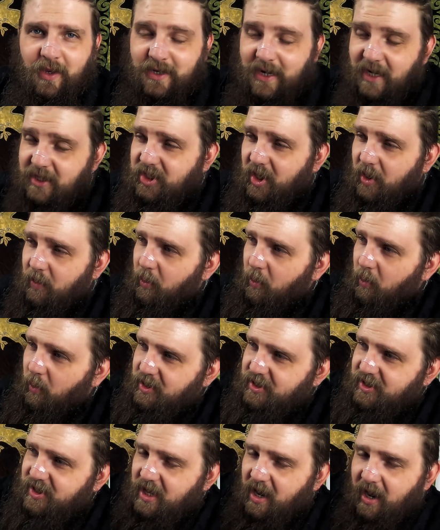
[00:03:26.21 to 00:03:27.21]
Next up
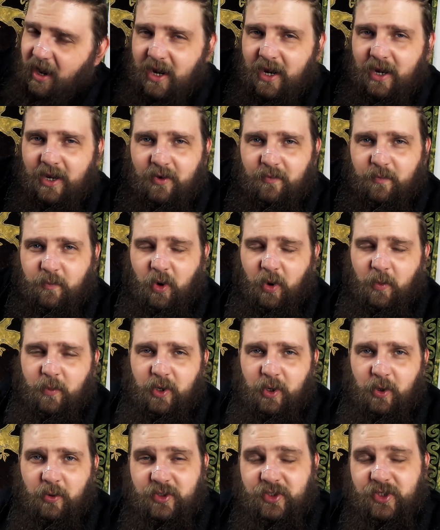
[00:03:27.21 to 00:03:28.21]
was the Isle of
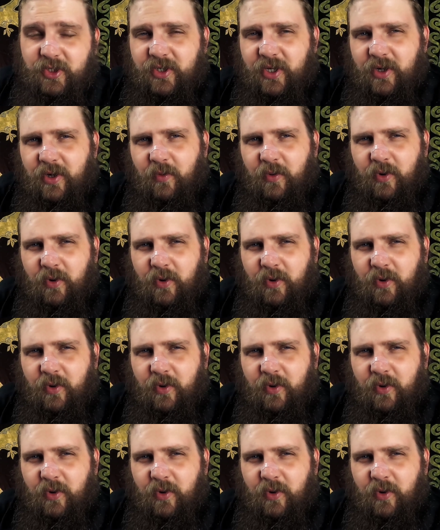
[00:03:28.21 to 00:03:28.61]
Propanos,